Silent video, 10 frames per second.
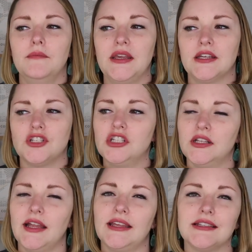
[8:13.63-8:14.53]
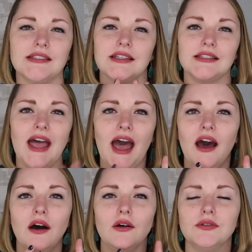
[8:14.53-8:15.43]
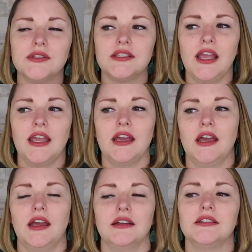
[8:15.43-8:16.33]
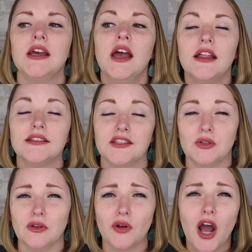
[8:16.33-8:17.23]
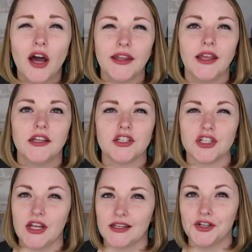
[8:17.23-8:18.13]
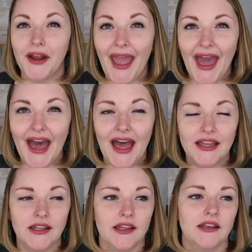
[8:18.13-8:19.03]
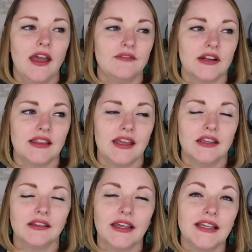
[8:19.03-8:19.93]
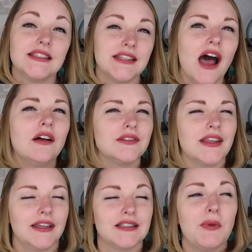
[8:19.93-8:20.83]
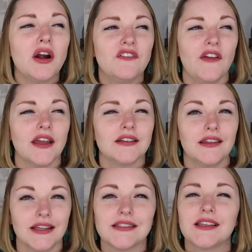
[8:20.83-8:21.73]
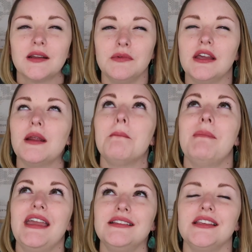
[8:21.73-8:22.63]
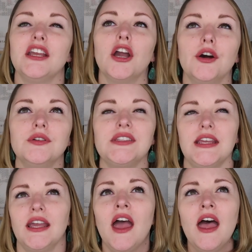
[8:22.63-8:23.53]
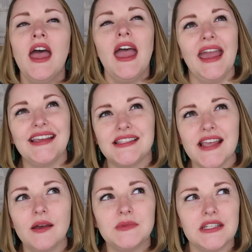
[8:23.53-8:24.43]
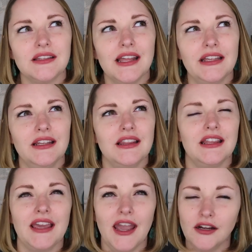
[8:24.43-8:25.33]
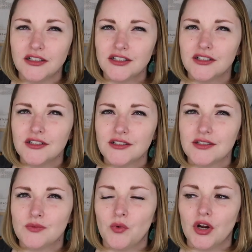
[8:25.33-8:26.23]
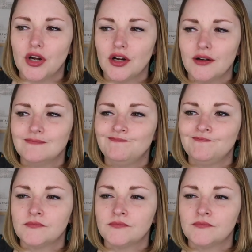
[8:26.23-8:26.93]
because she like gets this house and this cute little cottage, and she has her cat and everything. And like, it sounds like it's perfect, like it's gonna be an amazing cozy, except that the characters were,